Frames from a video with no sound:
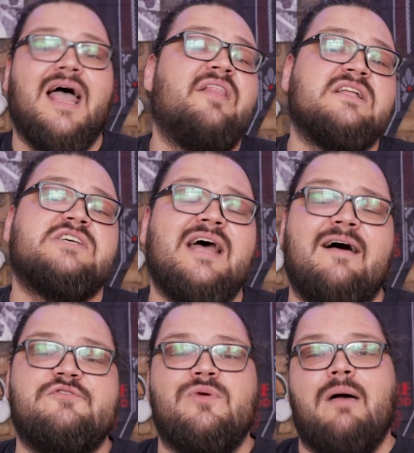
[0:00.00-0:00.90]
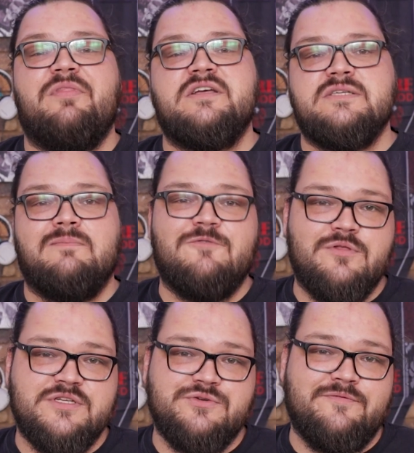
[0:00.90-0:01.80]
And that's going to have to wrap things up
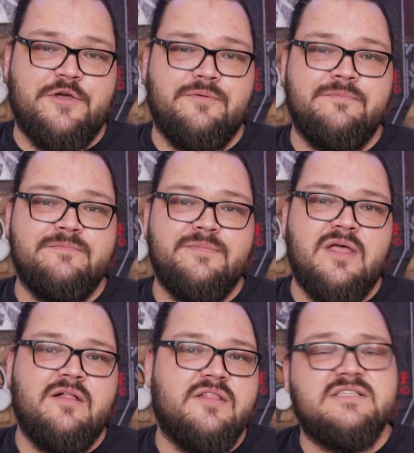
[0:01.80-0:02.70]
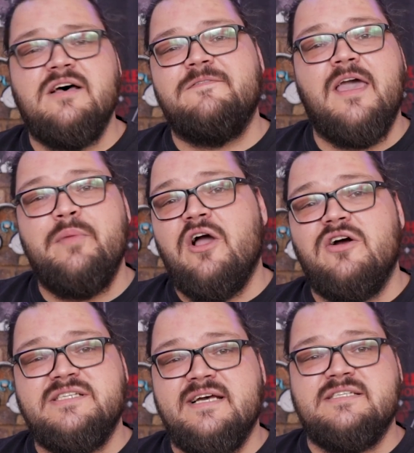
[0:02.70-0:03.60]
for this review. The TUF Gaming
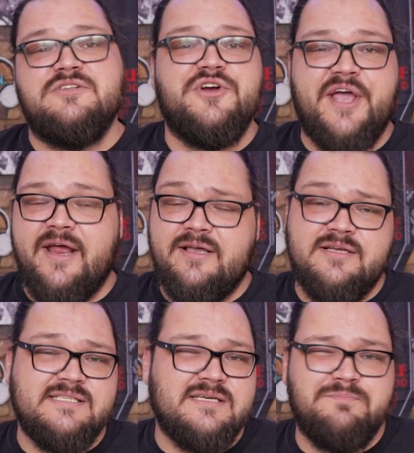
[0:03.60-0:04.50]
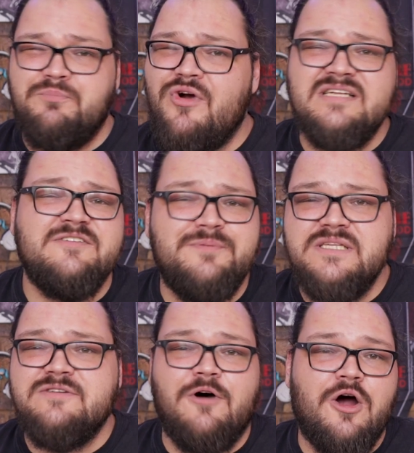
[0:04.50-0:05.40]
RTX 3080 is an impressive
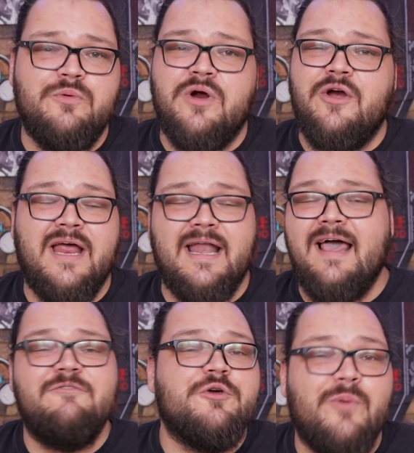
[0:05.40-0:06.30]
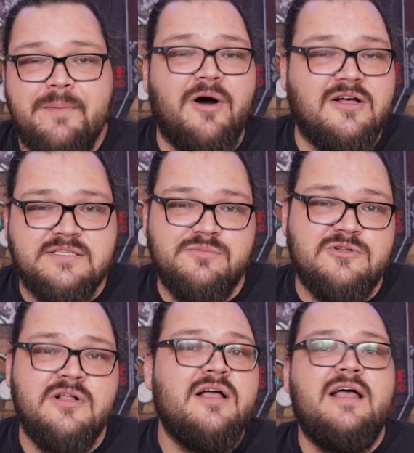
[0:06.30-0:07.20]
piece of hardware in every way
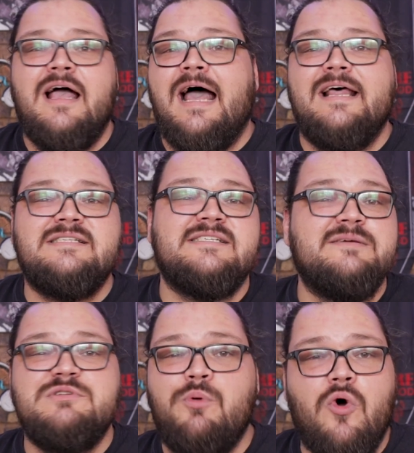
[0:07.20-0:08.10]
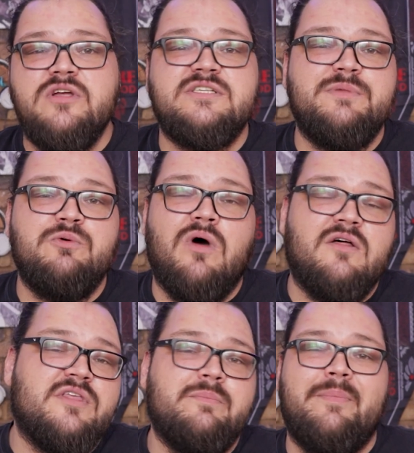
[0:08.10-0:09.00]
possible, and it seems poised to be one
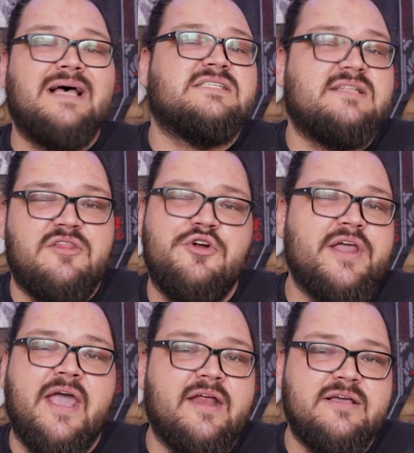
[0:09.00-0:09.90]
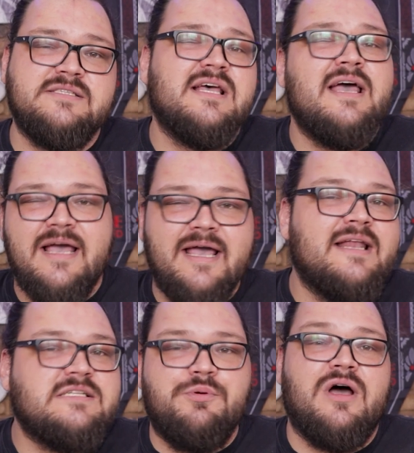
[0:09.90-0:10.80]
of the best 3080s
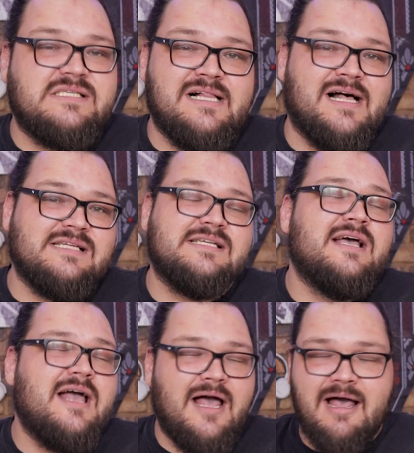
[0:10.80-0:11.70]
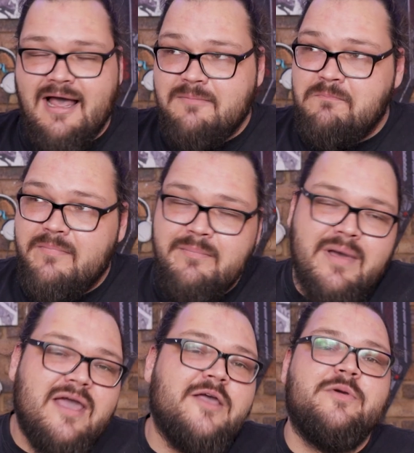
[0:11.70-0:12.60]
in its price class, and
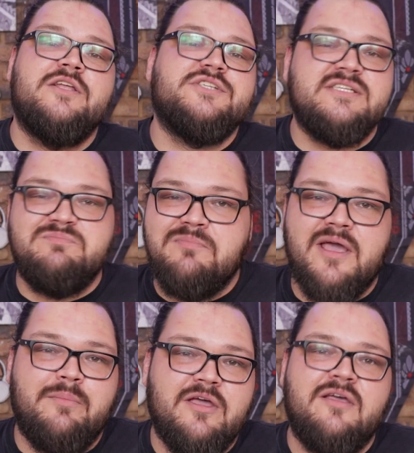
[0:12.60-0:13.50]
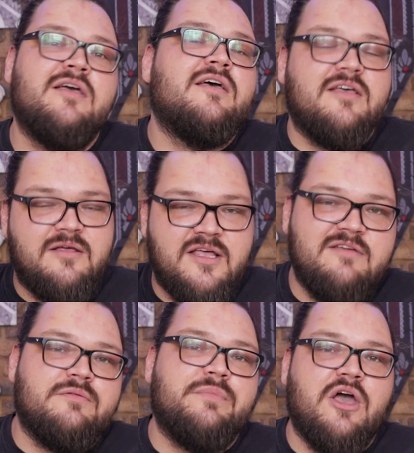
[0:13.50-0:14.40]
maybe, just maybe,
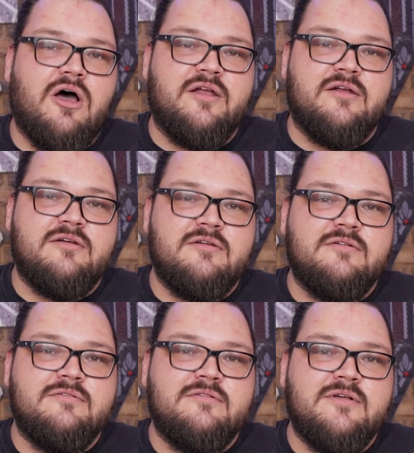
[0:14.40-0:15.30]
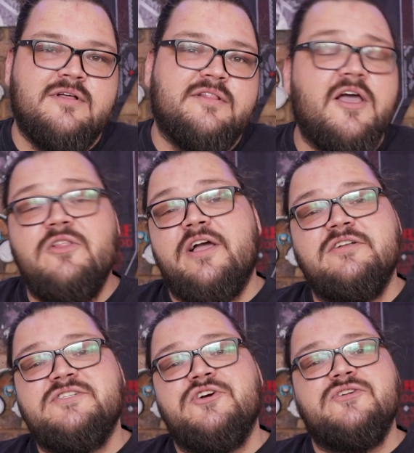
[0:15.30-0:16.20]
even beyond it. The only
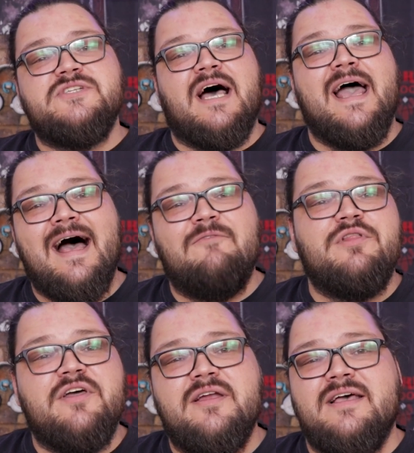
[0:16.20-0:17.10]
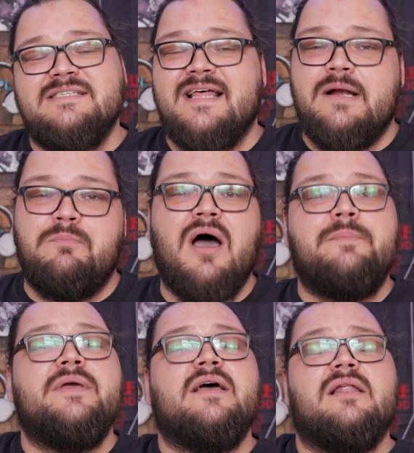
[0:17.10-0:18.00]
concerns I have with it is that it
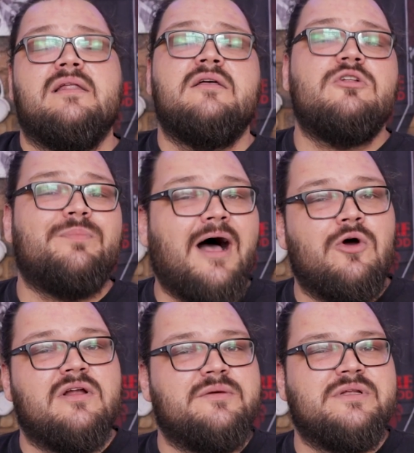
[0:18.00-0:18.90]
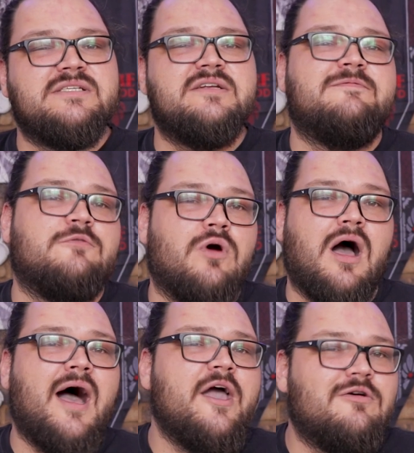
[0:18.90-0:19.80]
might be a little power limited for
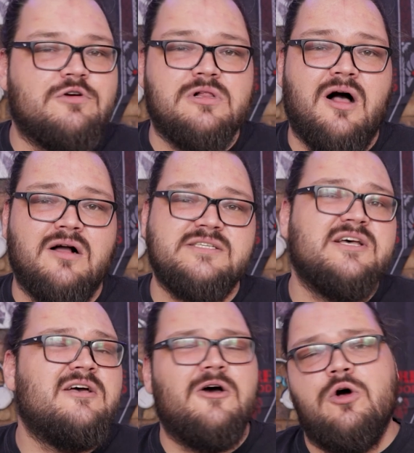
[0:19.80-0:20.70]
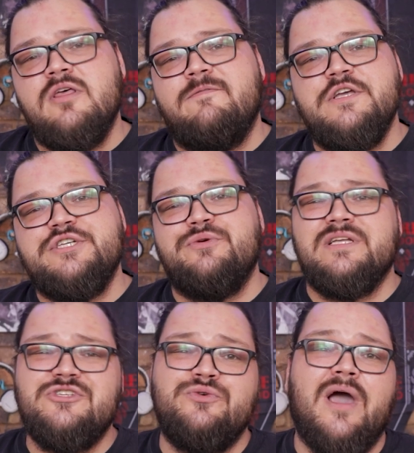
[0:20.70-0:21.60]
high overclocks, only
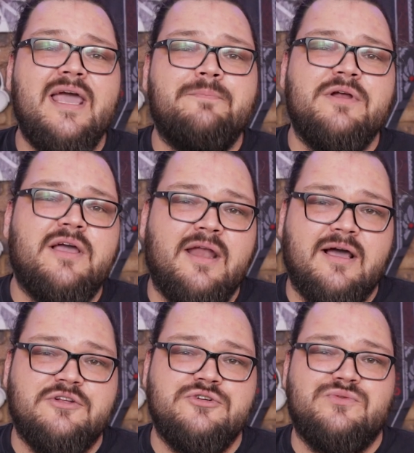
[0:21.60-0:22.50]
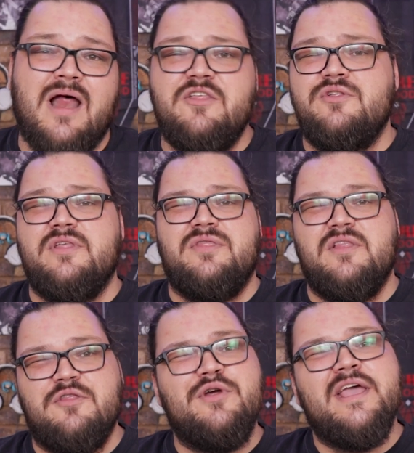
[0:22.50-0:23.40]
featuring 2 8-pin connectors rather than
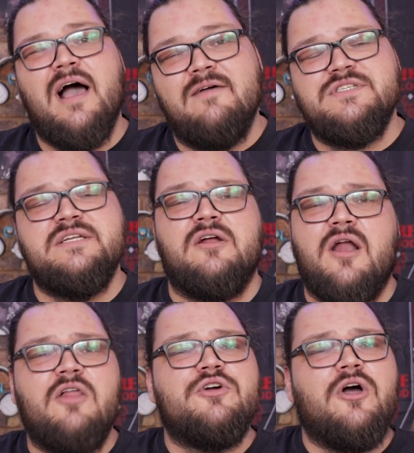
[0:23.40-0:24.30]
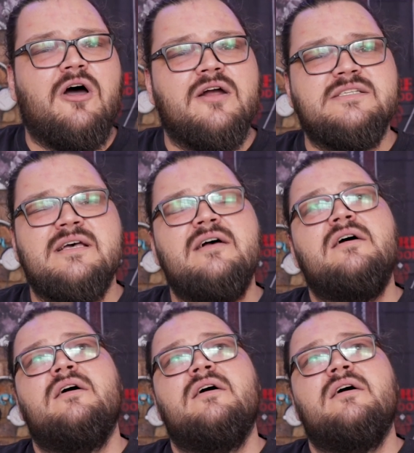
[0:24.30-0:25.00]
the 3 I've seen on other cards.